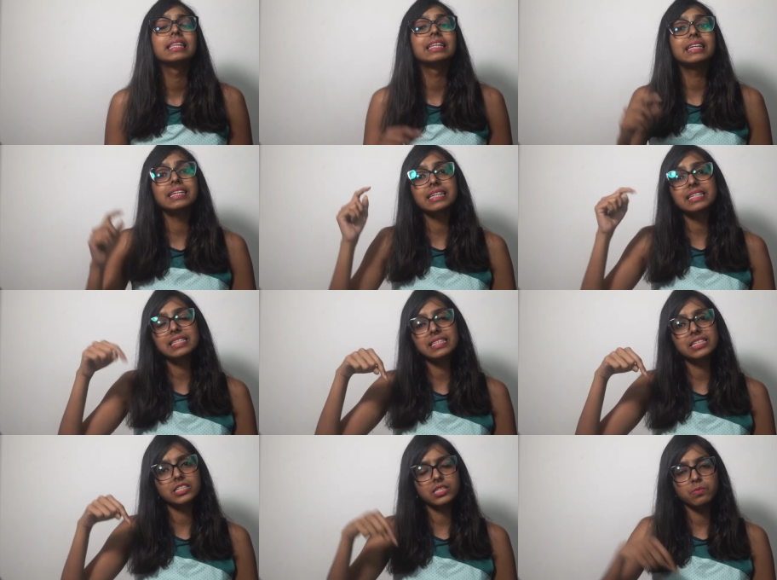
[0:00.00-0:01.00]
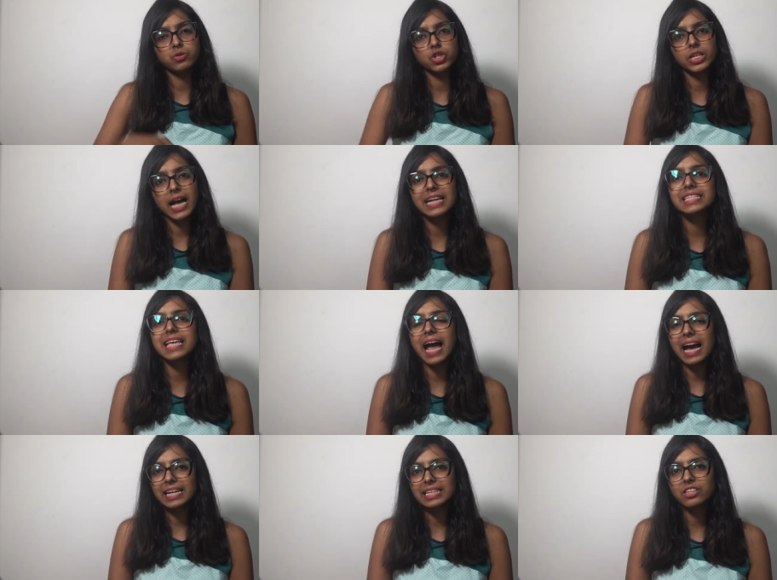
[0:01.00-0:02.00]
the link is in the description guys
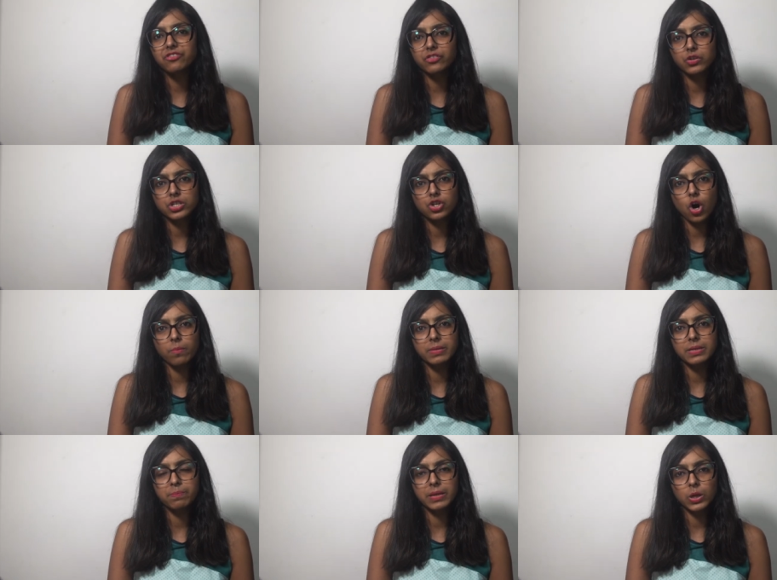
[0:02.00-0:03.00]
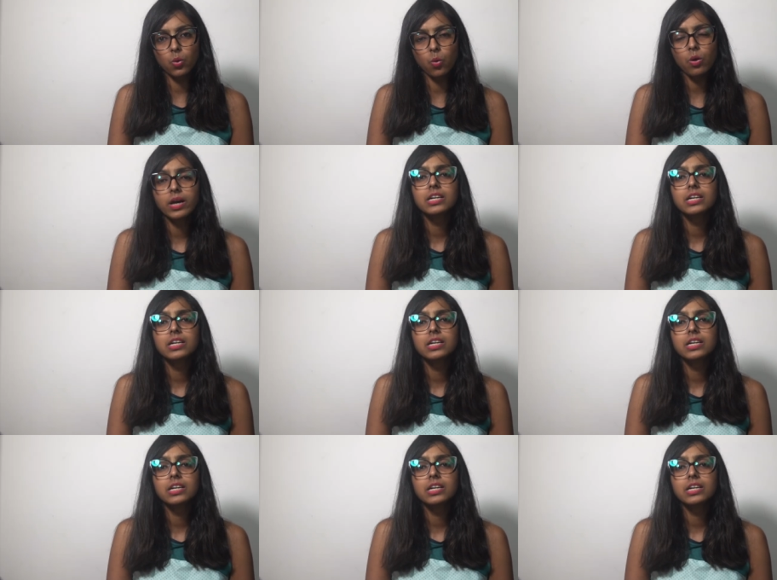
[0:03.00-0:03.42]
and in the first comment below